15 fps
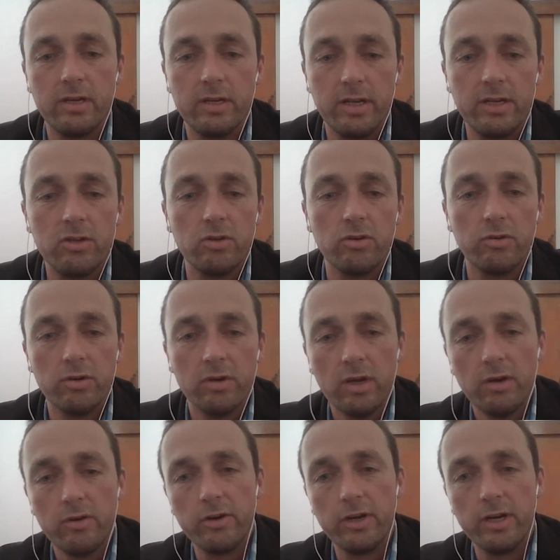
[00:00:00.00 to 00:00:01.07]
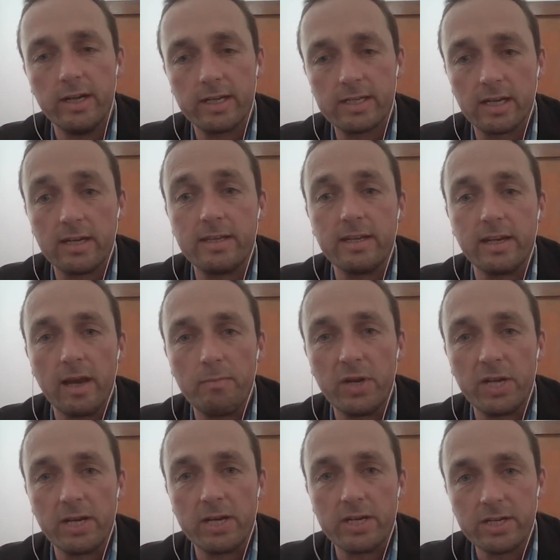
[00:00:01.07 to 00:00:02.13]
into really exciting
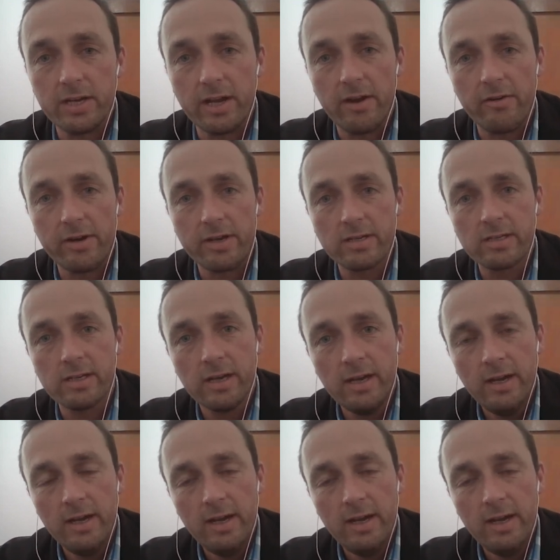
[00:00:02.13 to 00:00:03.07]
application areas.